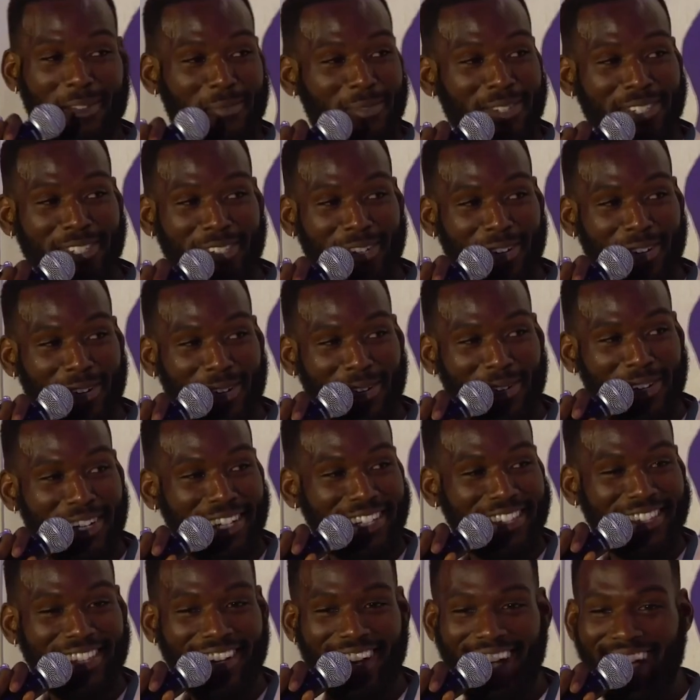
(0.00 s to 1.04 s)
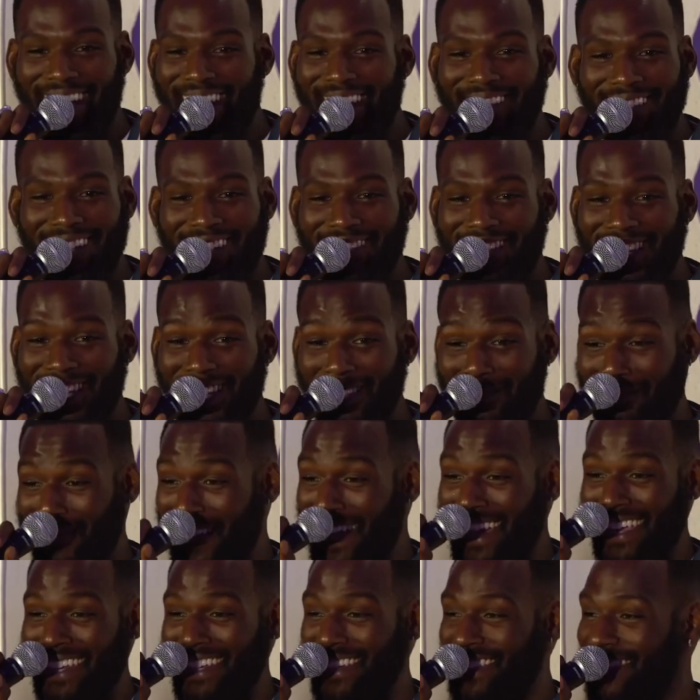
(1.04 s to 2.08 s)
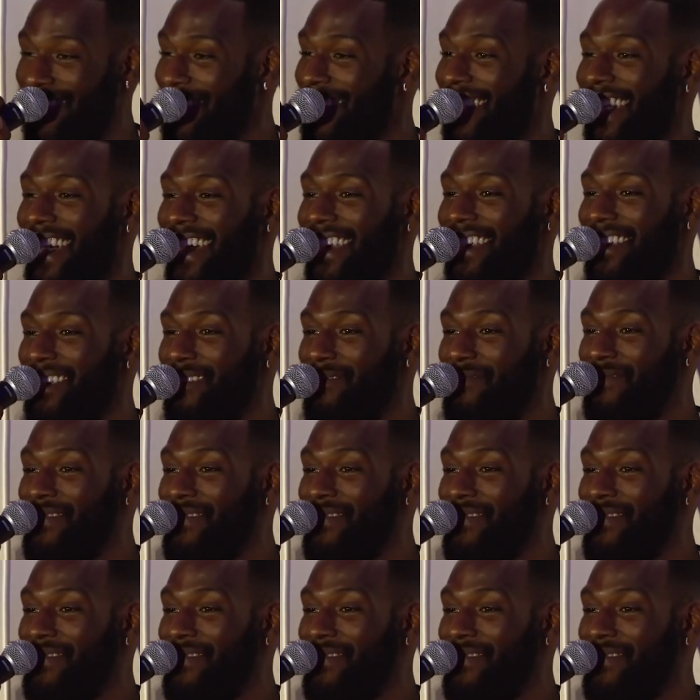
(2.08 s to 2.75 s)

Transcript: feel me so quick though? I didn't even have to explain it. She got it